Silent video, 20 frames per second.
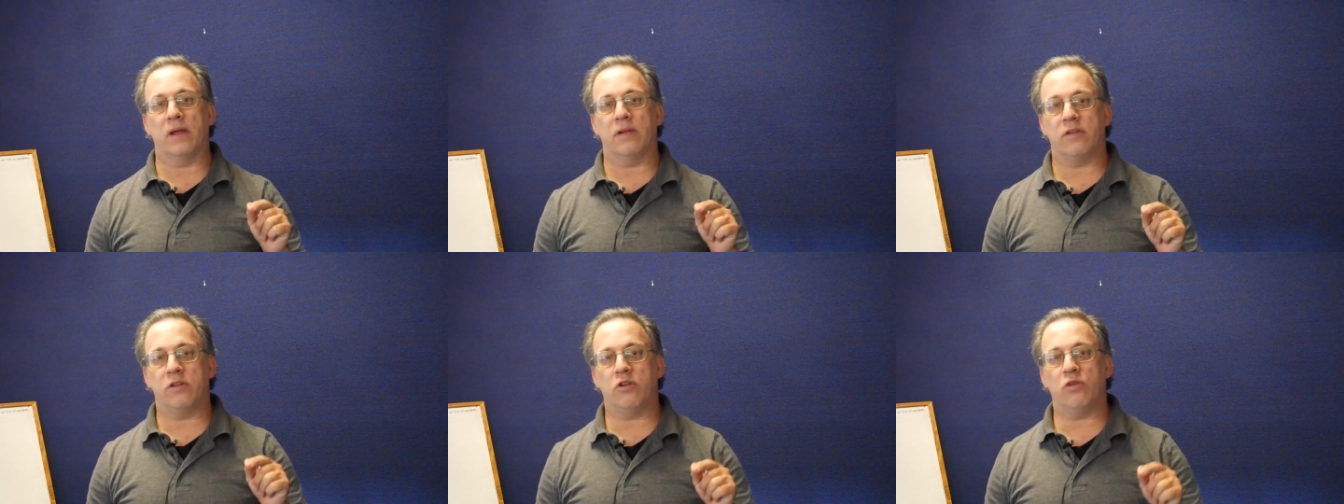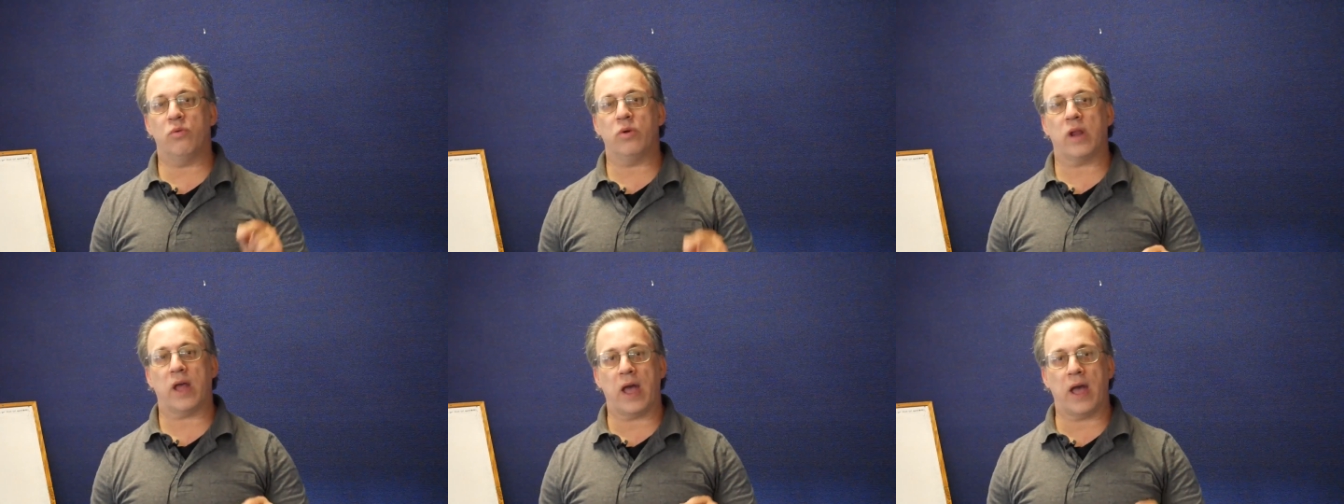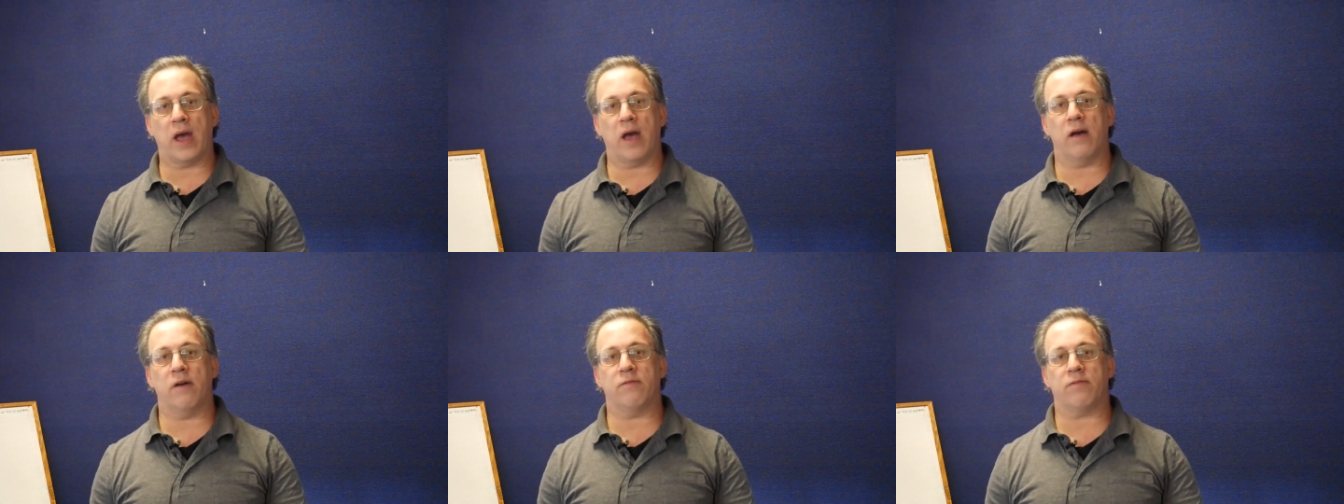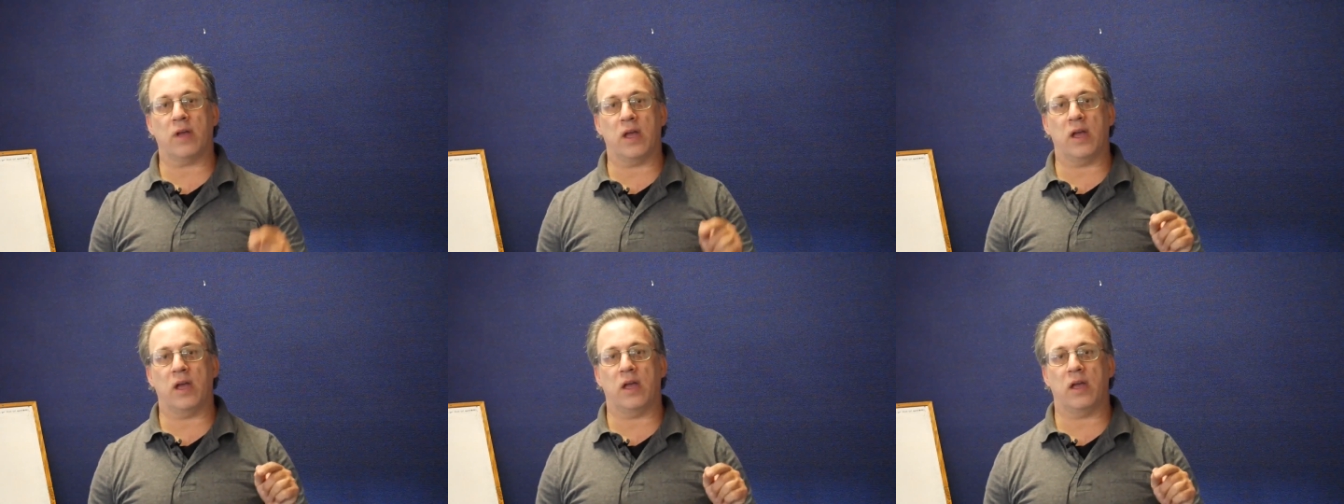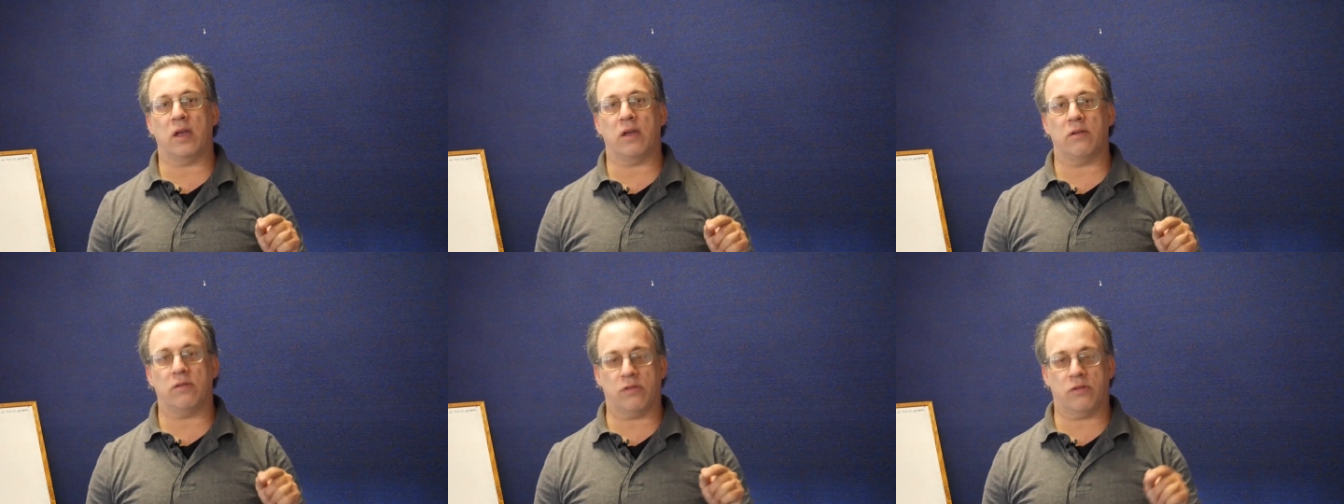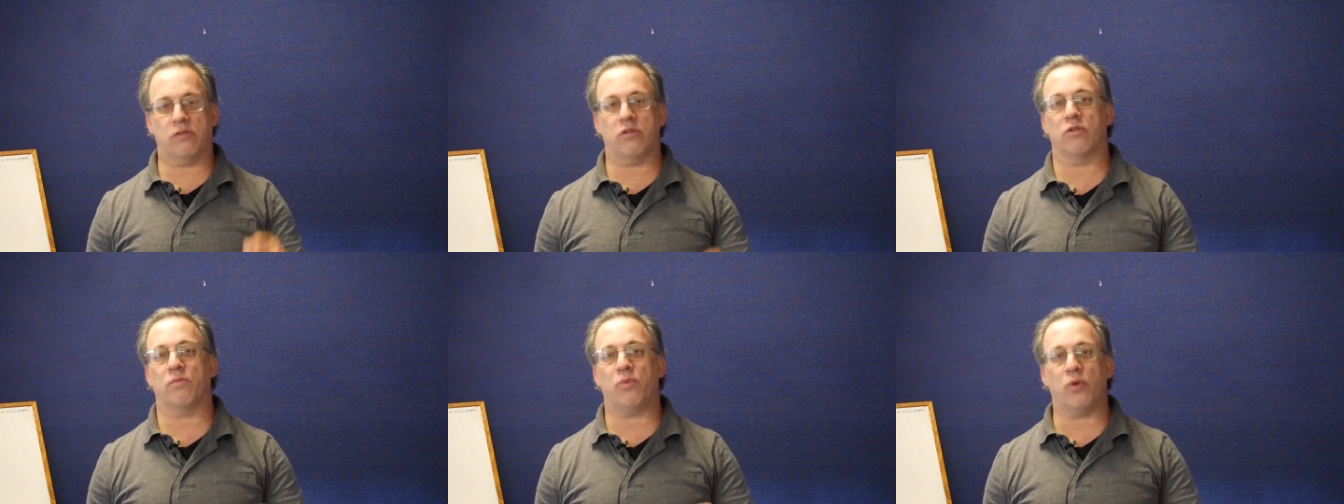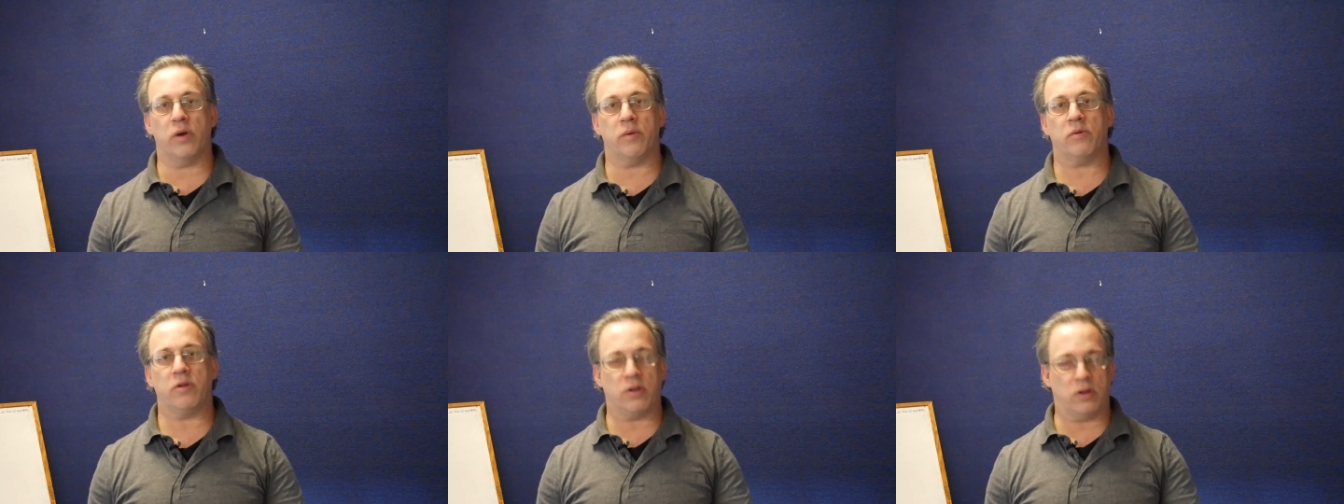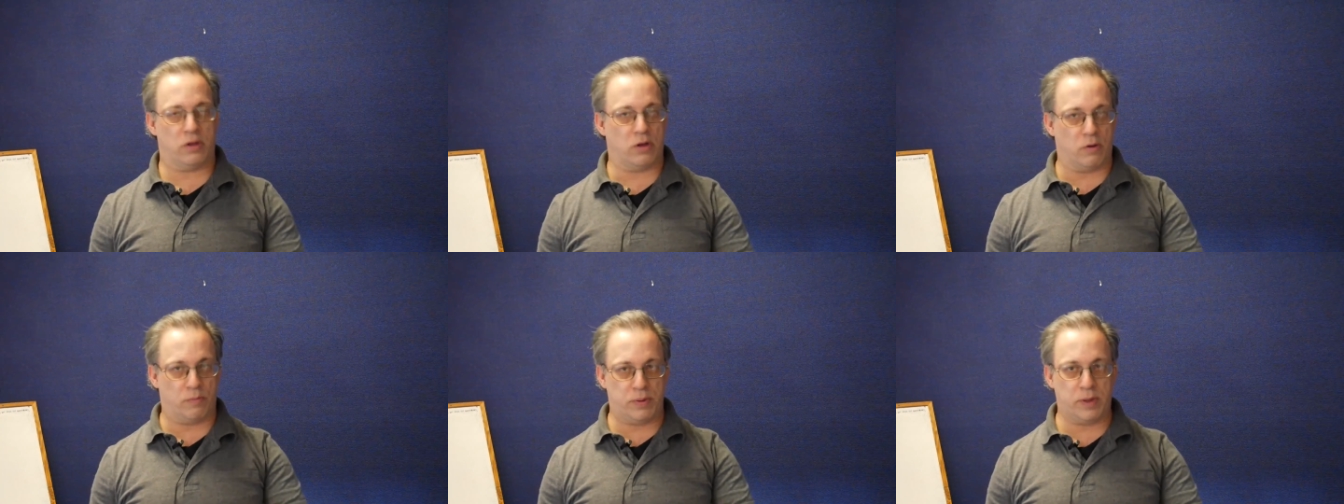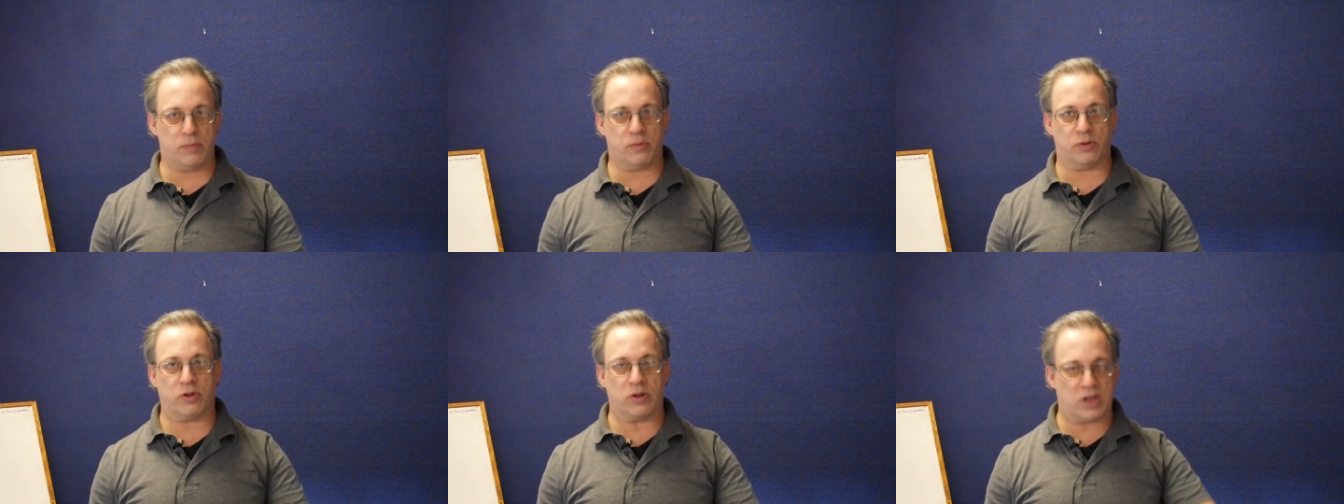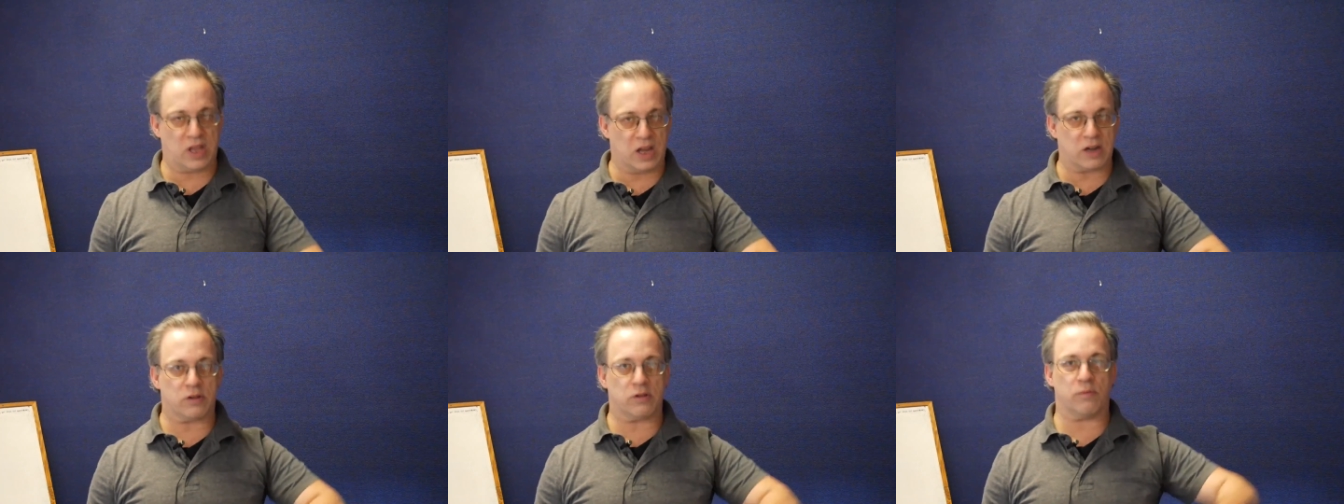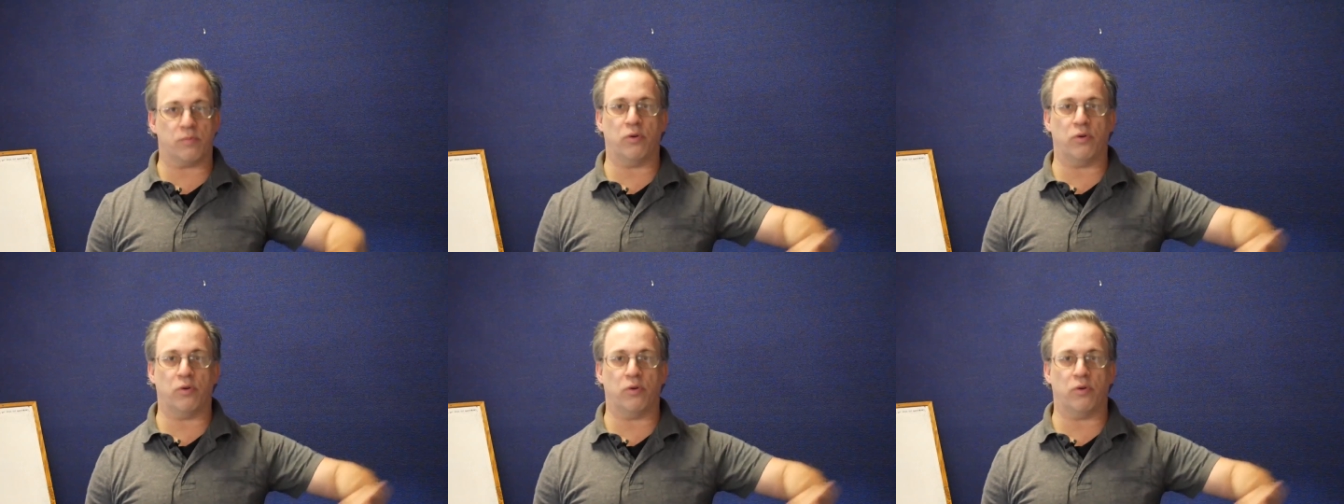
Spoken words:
you would have to the point where people could get to the